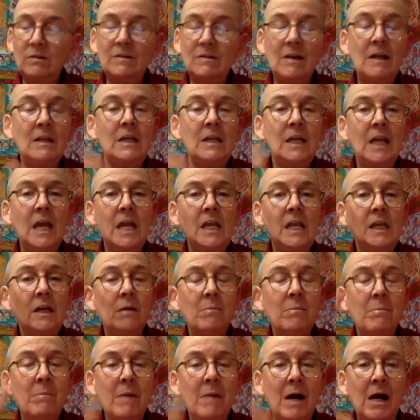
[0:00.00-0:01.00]
dedicating a
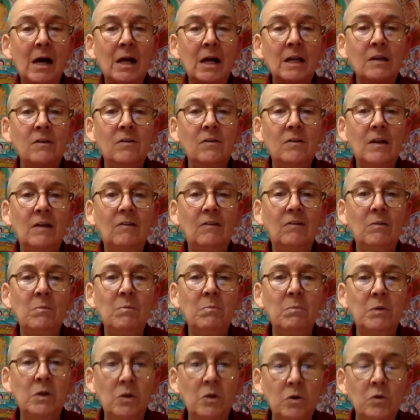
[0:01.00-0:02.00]
mind that's
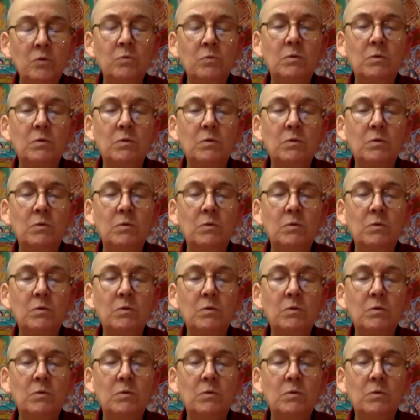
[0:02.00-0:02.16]
imbued